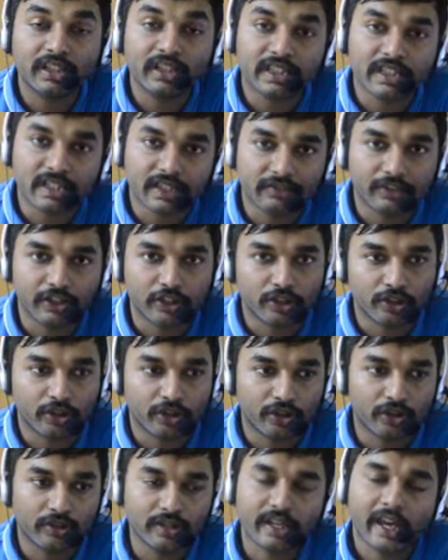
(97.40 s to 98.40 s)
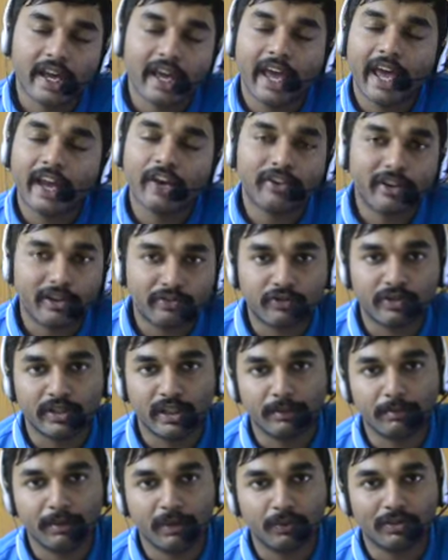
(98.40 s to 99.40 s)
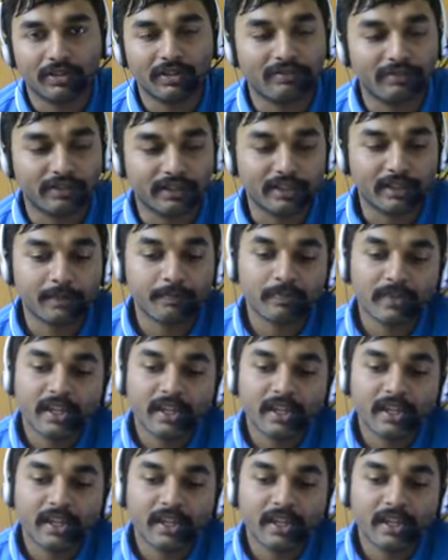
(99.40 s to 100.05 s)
conservation laws, and you have to take my word for this.